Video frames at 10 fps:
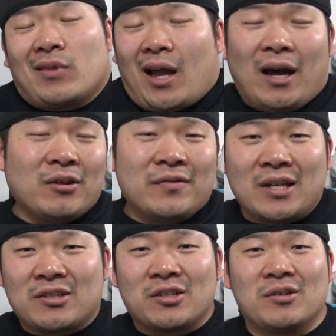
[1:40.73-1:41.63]
I don't know if
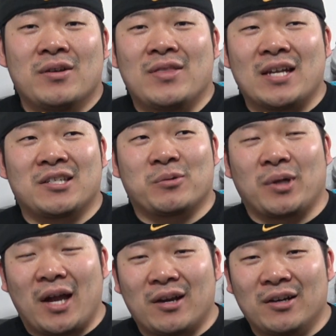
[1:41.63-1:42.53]
that's true, that's just what
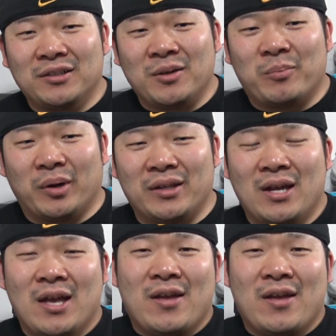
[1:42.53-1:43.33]
I heard, but